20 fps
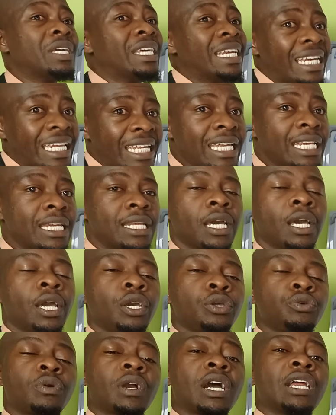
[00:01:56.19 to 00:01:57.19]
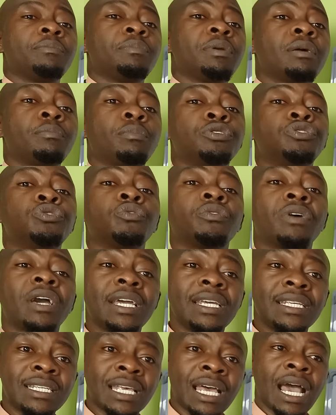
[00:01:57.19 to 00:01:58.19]
indeed you can be able to
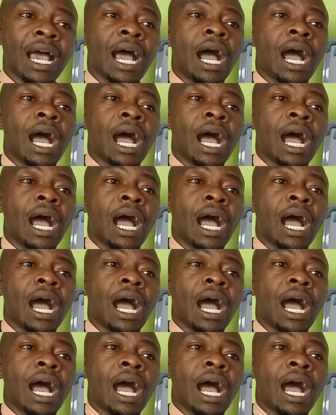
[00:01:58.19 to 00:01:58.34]
raise